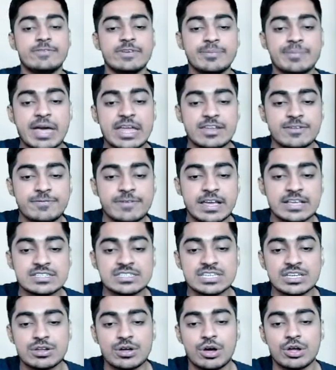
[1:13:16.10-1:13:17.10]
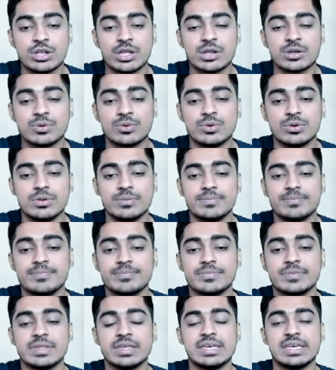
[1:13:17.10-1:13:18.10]
we manufacture on our own,
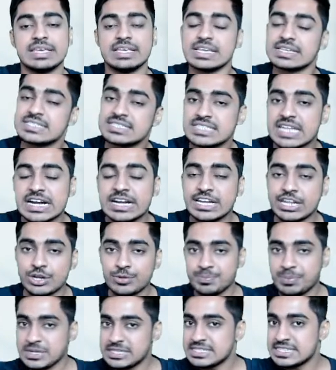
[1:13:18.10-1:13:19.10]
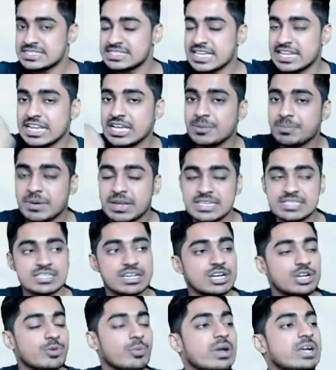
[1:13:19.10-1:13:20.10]
yes, 30 rupees is selling price,
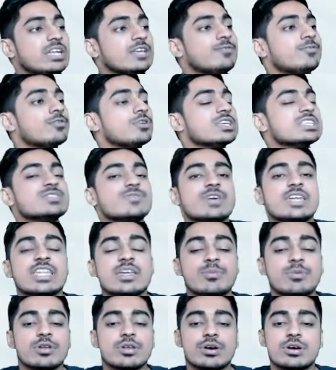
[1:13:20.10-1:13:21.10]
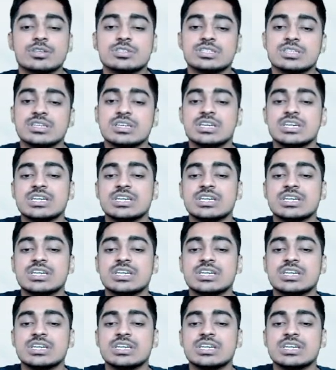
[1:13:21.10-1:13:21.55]
24 is variable cost.